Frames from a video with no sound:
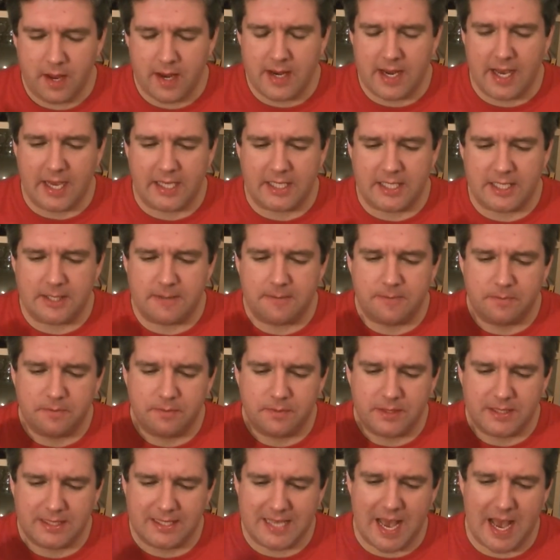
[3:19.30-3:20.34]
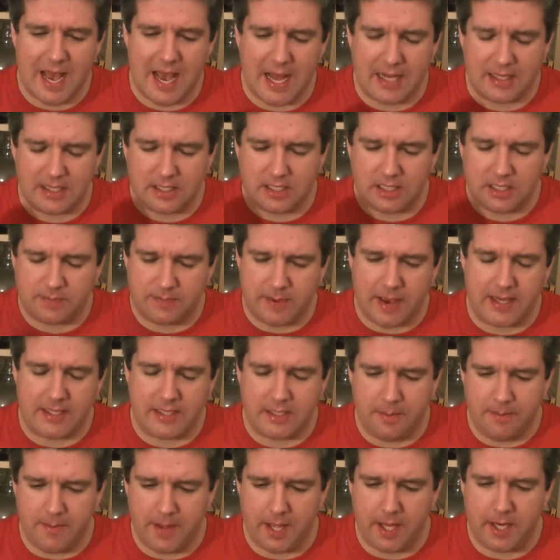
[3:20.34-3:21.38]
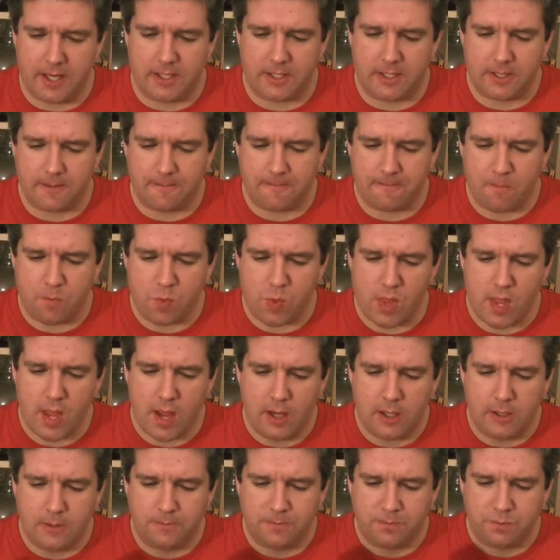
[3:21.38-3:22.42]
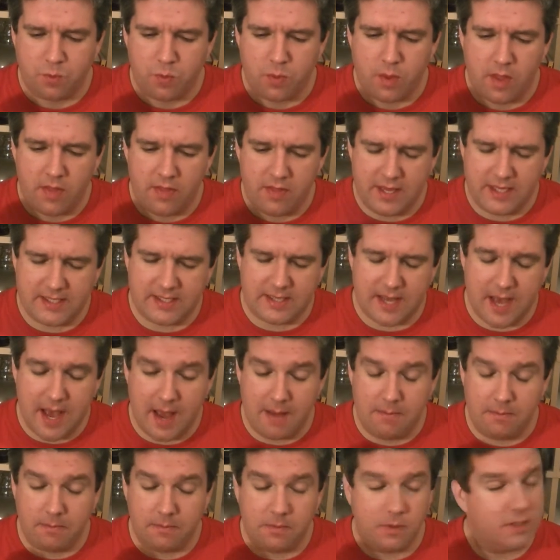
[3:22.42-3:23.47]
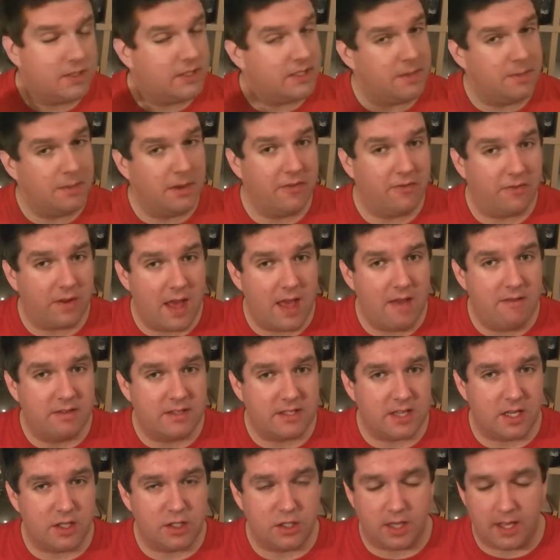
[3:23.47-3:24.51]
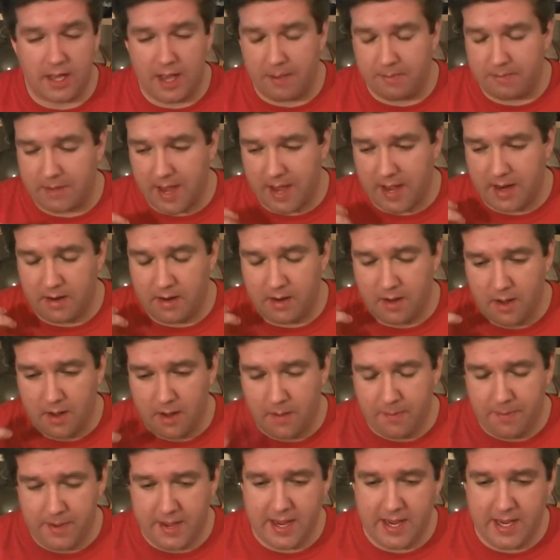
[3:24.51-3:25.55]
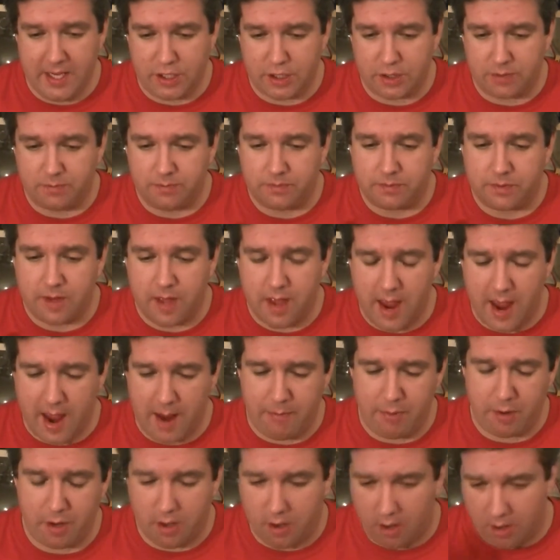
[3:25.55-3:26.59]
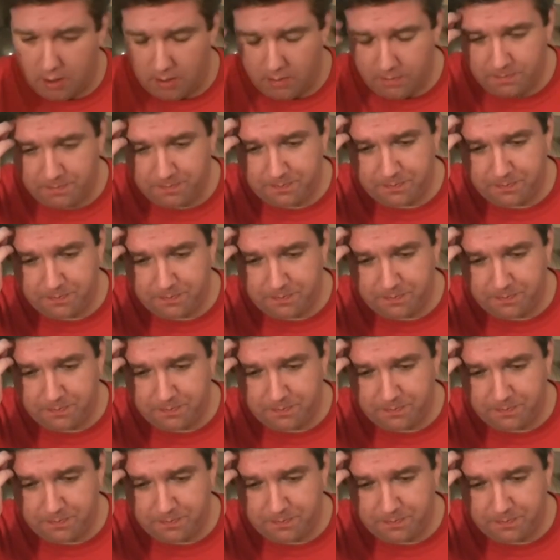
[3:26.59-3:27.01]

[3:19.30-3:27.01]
Nice, tart, spicy bitterness. This time, similar flavours actually, I'm getting peach, apricot,